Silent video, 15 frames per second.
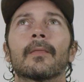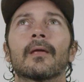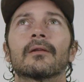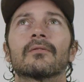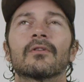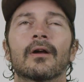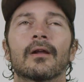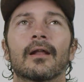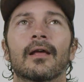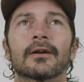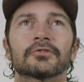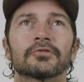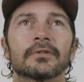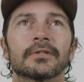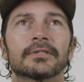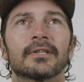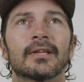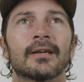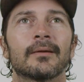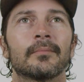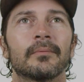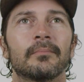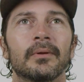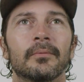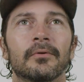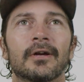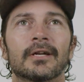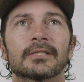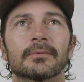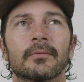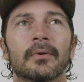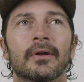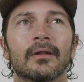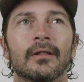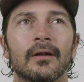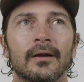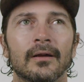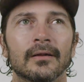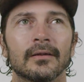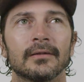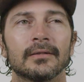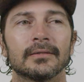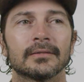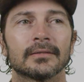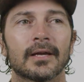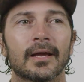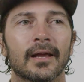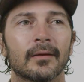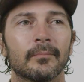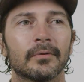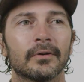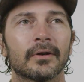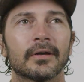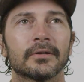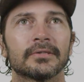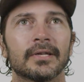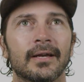that's not actually a slam, but people ask me about a lot, is I had a Birdhouse